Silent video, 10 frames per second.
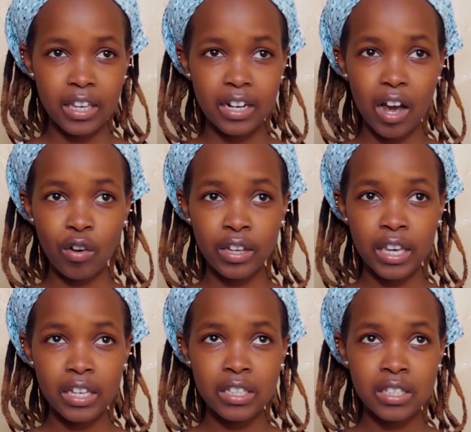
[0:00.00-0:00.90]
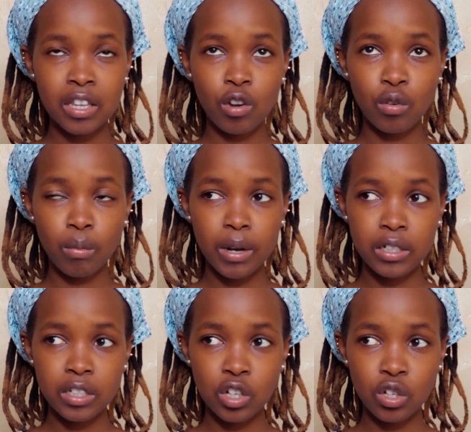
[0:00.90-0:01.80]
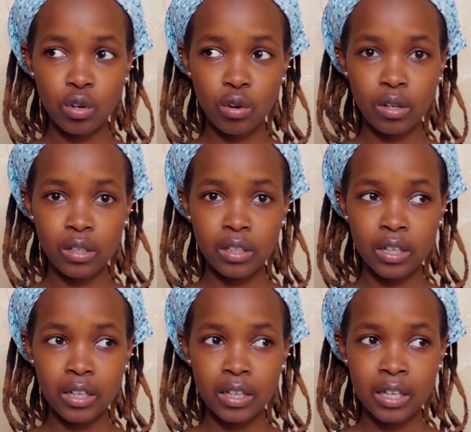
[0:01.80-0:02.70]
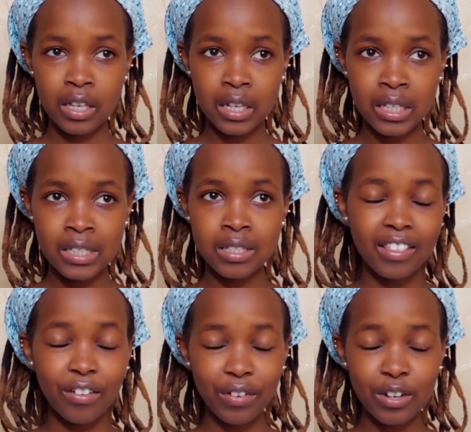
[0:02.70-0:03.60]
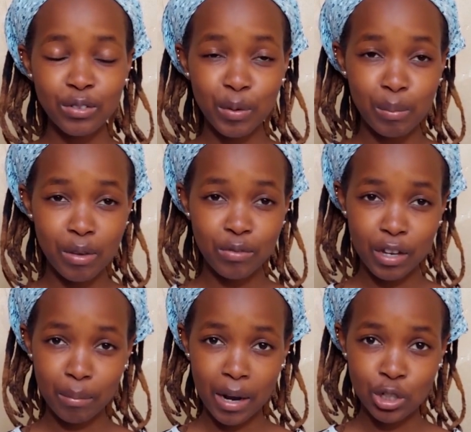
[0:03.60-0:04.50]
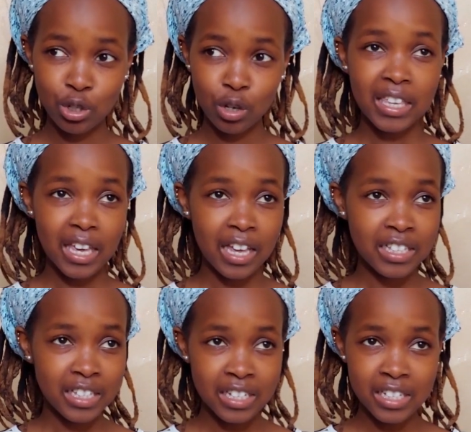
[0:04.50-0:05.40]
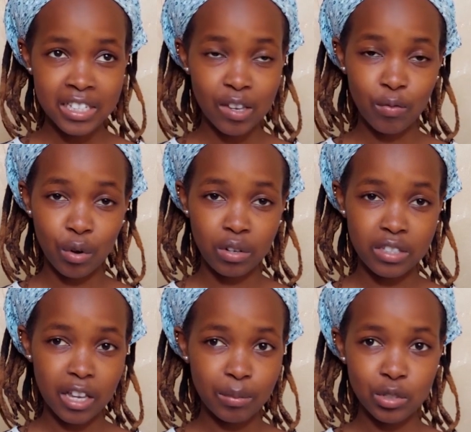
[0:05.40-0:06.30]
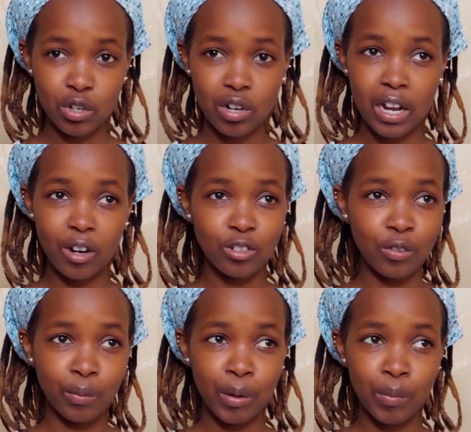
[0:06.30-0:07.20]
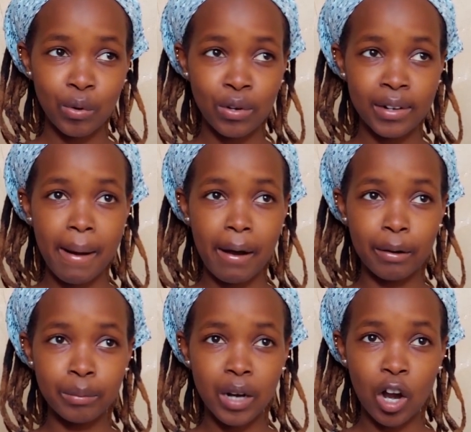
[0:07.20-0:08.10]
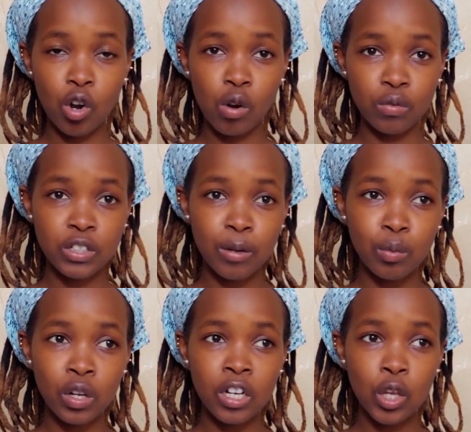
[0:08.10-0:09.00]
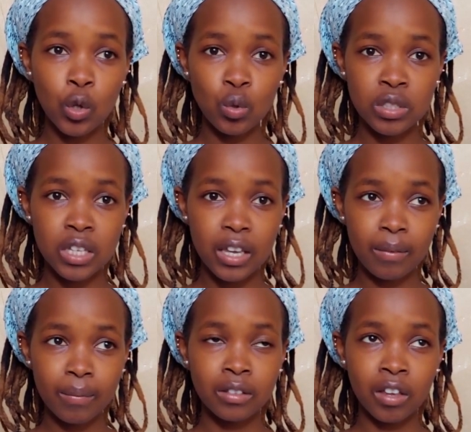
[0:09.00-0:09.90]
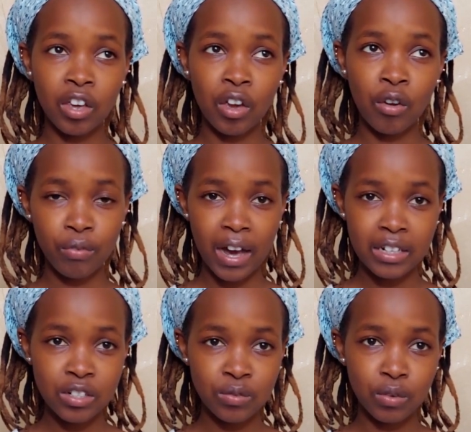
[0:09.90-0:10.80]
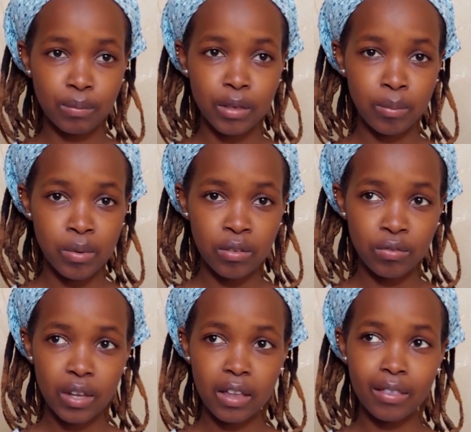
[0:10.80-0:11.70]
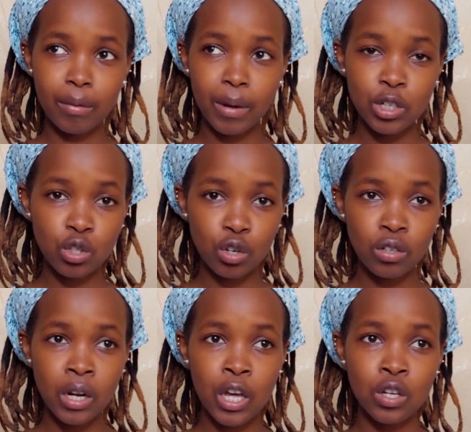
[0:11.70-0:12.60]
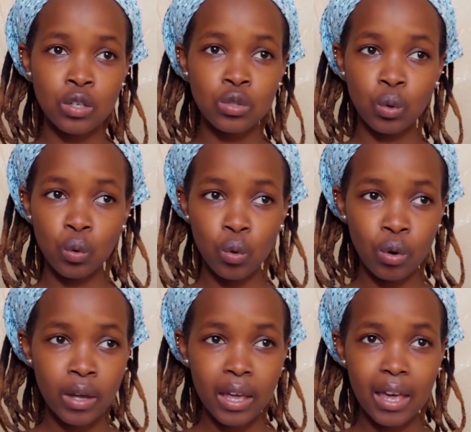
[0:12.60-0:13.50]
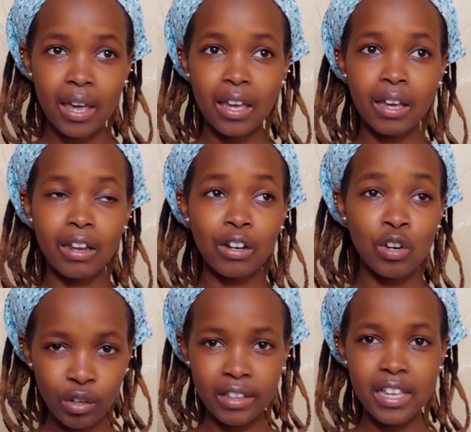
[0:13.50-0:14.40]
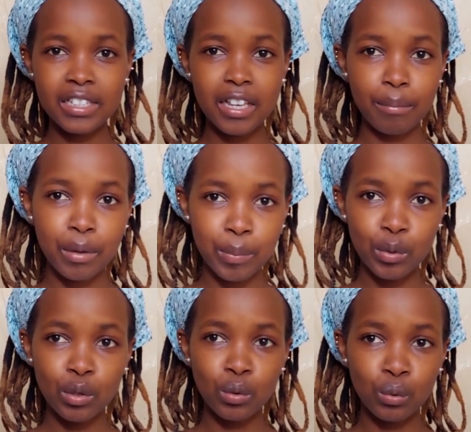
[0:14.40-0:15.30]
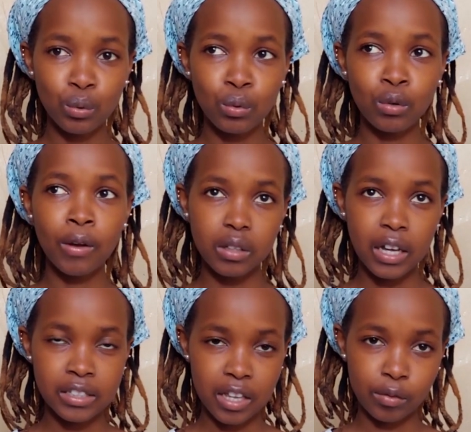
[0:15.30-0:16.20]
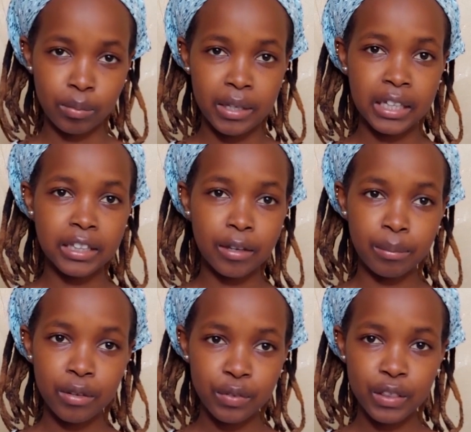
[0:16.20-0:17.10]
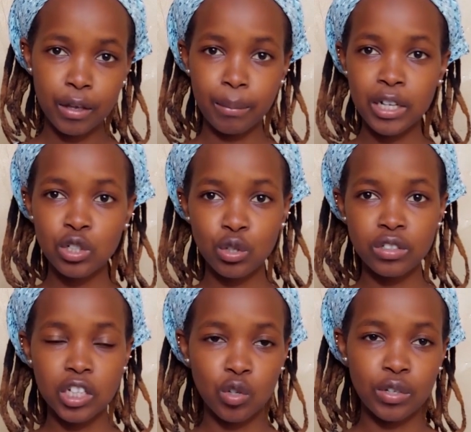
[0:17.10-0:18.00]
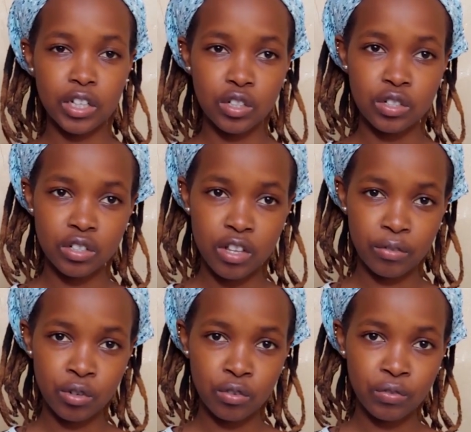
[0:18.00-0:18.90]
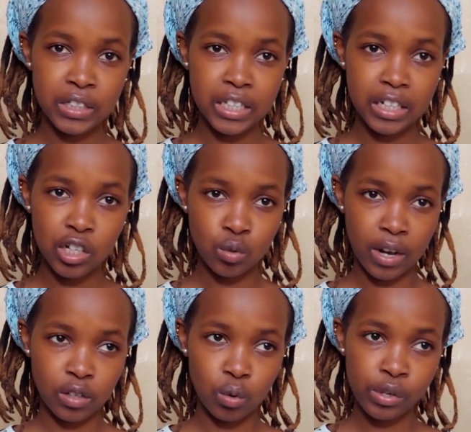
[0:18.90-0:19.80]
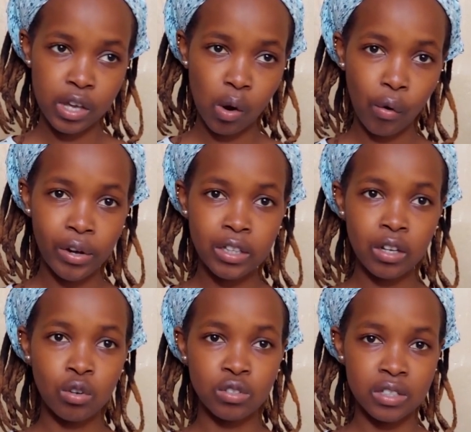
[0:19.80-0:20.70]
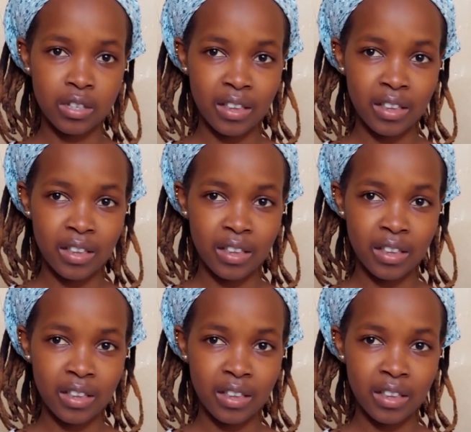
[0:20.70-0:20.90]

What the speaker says: In our case, the raw material is the fat from beef and mutton. Yes, it is safe for consumption. A lot of people are comfortable using the fat from the beef and the mutton to cook. And there's some people who, as they're making the beef and the mutton, they don't feel they need to add cooking oil, because